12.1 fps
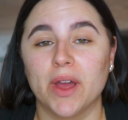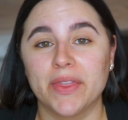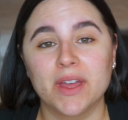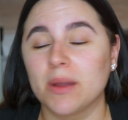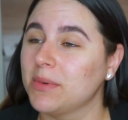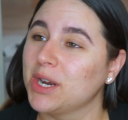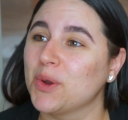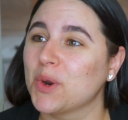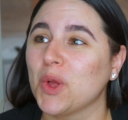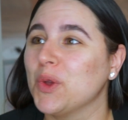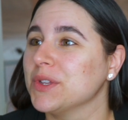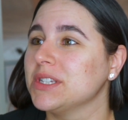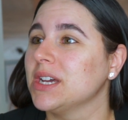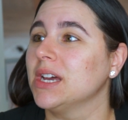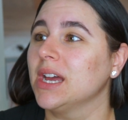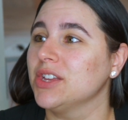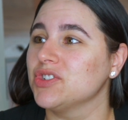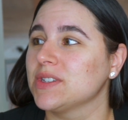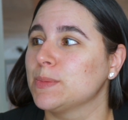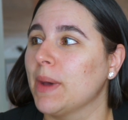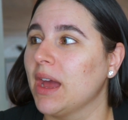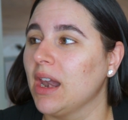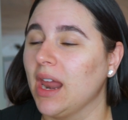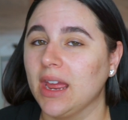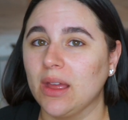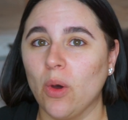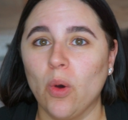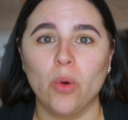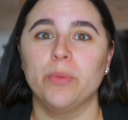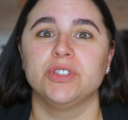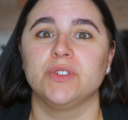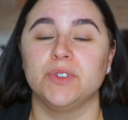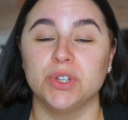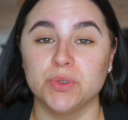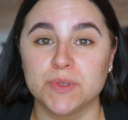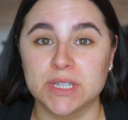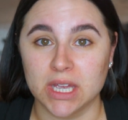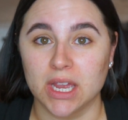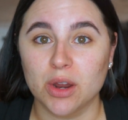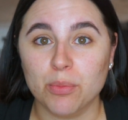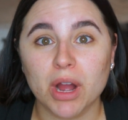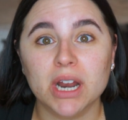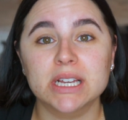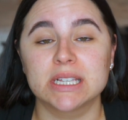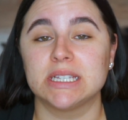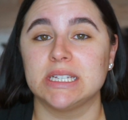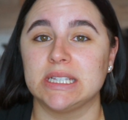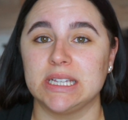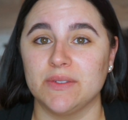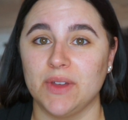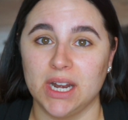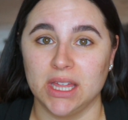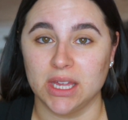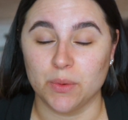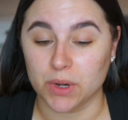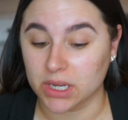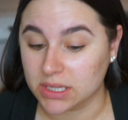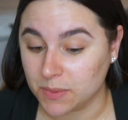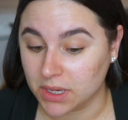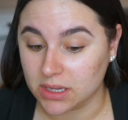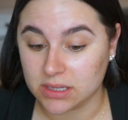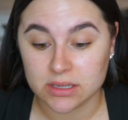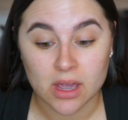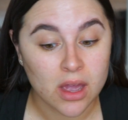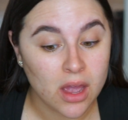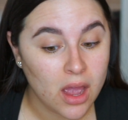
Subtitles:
I think I'm gonna go to Ulta and just buy like a whole bunch of new skincare products to see if anything works, because